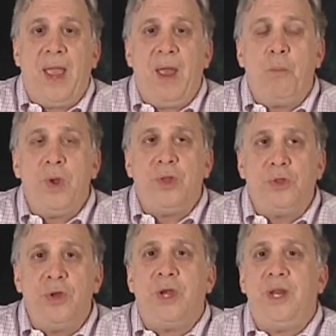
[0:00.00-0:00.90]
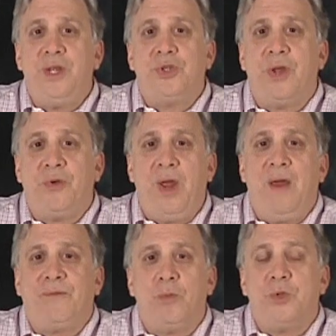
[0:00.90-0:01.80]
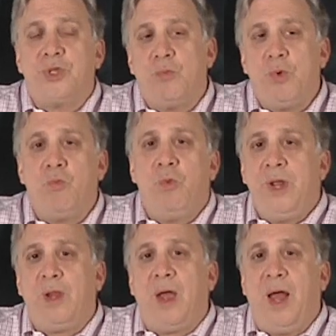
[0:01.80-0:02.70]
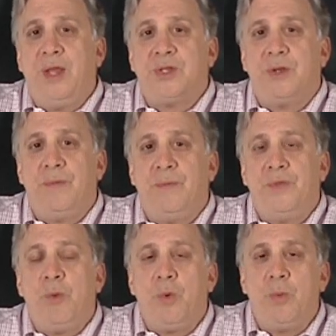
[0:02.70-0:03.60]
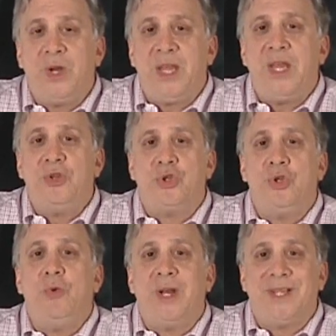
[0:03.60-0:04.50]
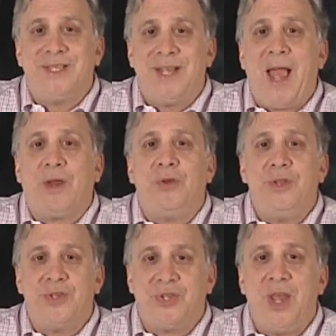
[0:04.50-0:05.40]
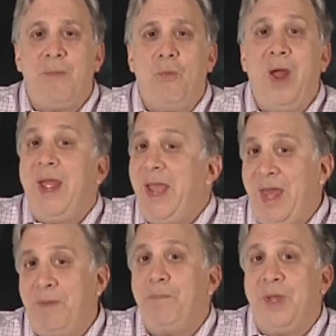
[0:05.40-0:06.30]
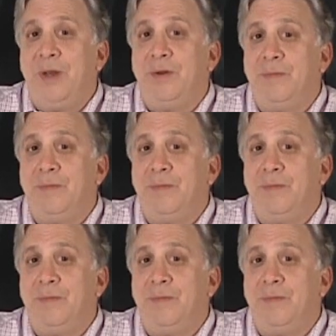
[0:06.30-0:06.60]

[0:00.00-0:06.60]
And we look at each other afterwards and we realize that we would each do it exactly the same way had it been